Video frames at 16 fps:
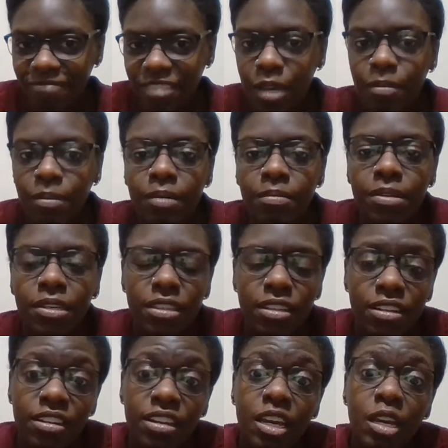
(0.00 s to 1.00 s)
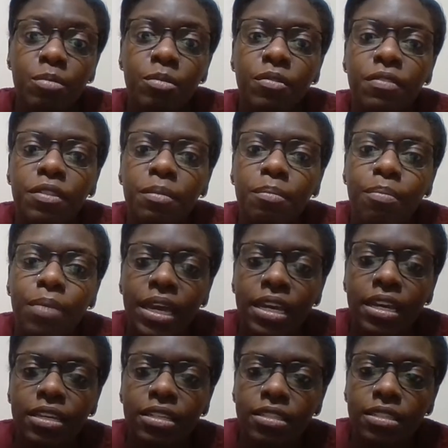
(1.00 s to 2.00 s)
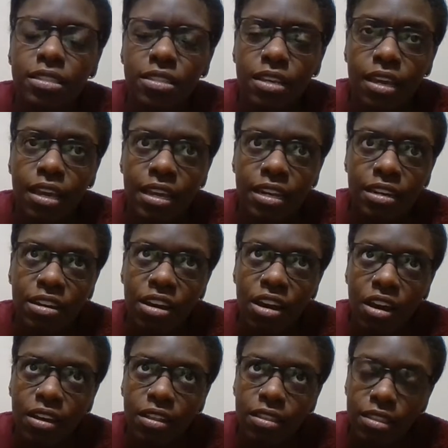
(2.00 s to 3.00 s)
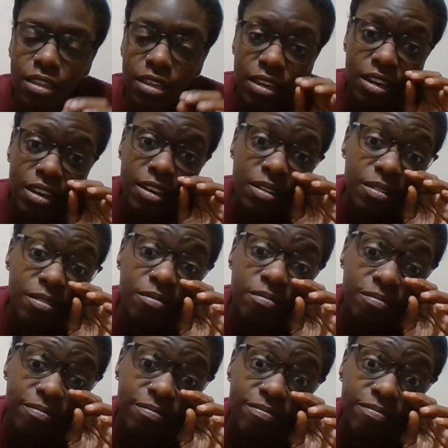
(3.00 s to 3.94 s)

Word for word: That might be the name of the base and not the, I